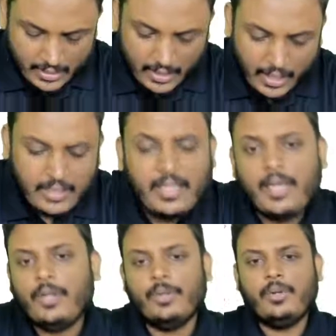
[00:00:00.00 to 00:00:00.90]
I'll tell
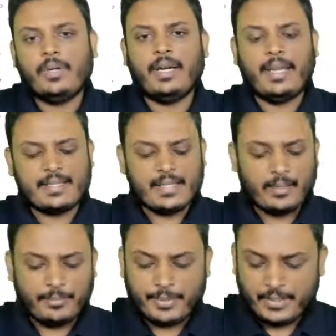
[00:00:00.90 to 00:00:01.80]
you an
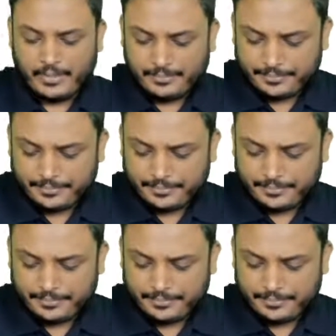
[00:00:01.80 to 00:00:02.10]
example.